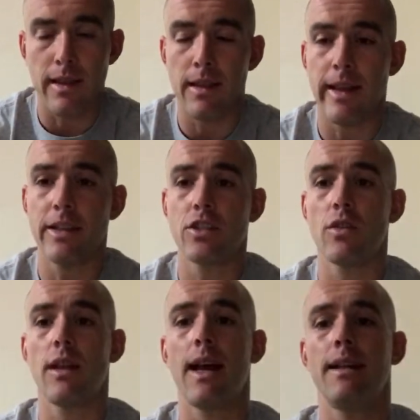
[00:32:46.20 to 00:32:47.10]

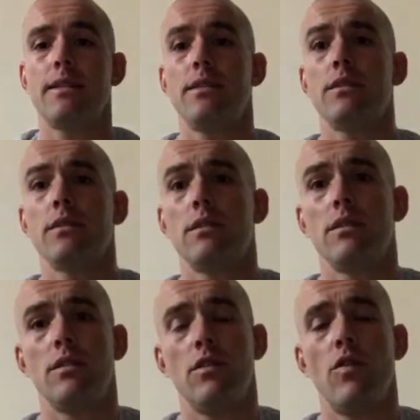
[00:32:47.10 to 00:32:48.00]
electrolytes,
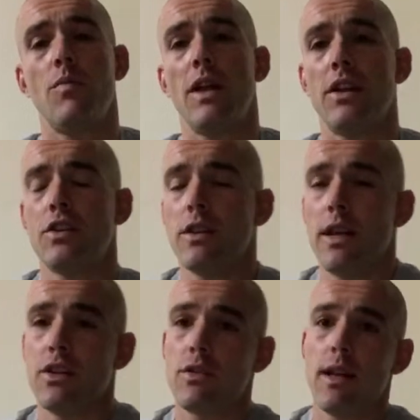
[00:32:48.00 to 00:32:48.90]
you replenish
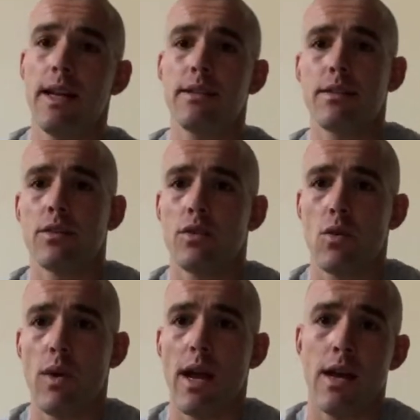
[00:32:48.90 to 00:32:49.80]
electrolytes. So the
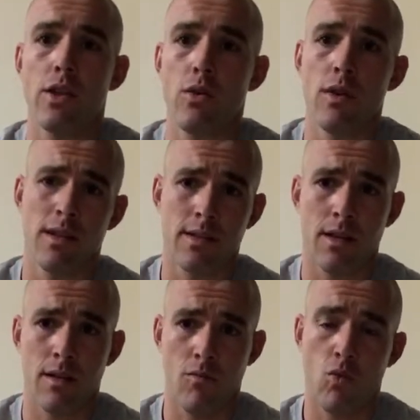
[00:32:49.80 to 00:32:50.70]
way I do it is
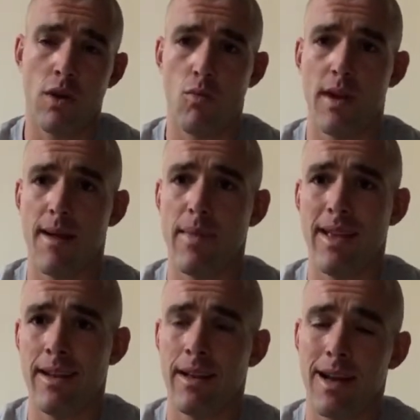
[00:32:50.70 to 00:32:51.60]
um, when, when, I'm
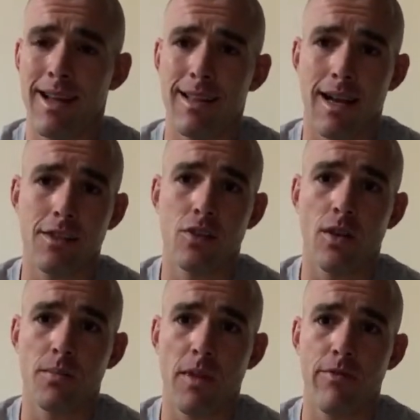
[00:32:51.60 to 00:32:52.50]
eating, I, I,
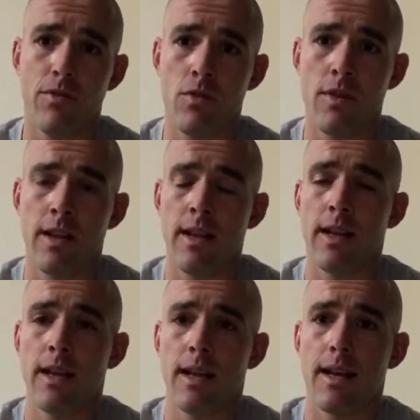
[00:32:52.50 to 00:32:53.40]
salt my food,
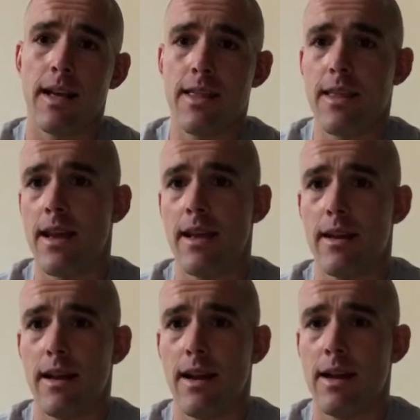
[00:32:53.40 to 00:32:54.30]
and
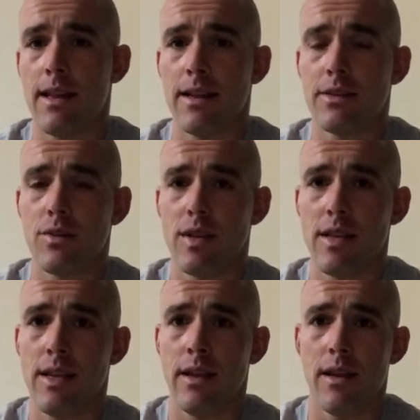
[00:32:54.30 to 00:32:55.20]
then I like to
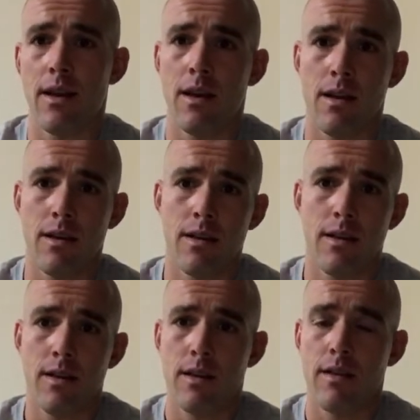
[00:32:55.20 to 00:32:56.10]
eat, uh,
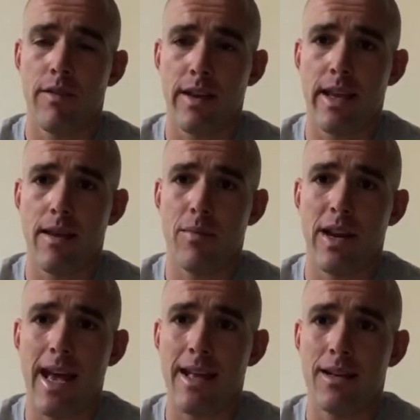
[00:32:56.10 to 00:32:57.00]
if I can,
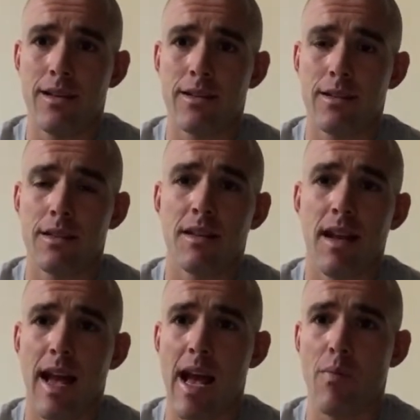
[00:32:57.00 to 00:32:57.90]
bananas,
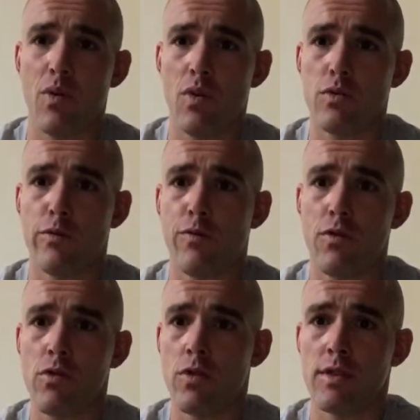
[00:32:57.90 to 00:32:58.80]
apples,
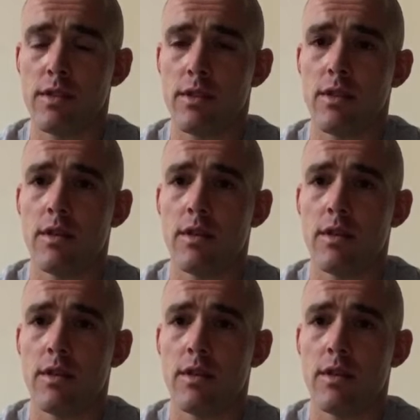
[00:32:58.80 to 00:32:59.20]
fruits.